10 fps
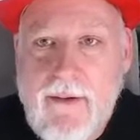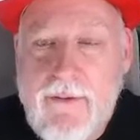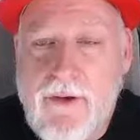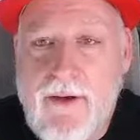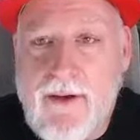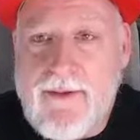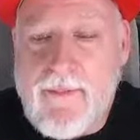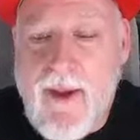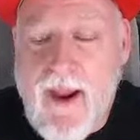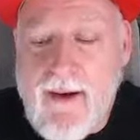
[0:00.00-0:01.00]
Looking at the
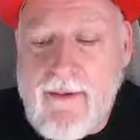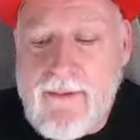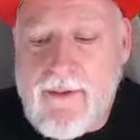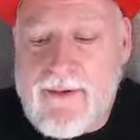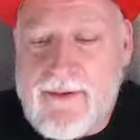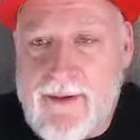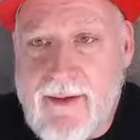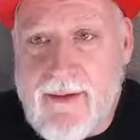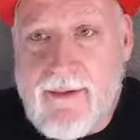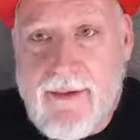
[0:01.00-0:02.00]
back, you can see
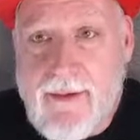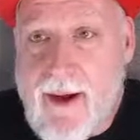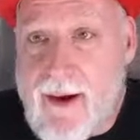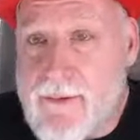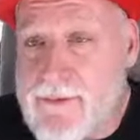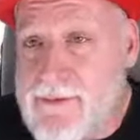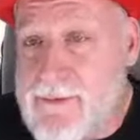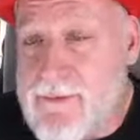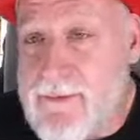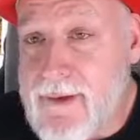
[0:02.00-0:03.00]
that
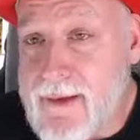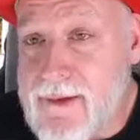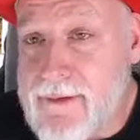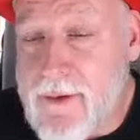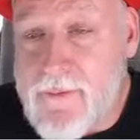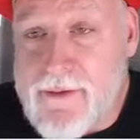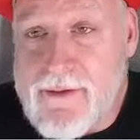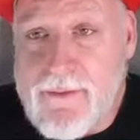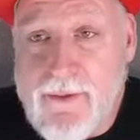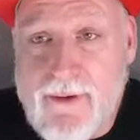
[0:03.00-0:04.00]
that the surface
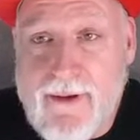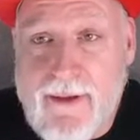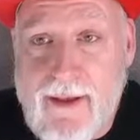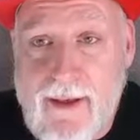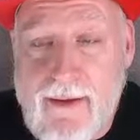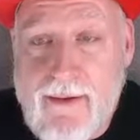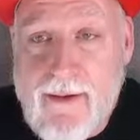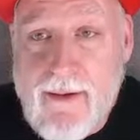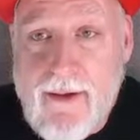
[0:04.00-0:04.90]
is really clean.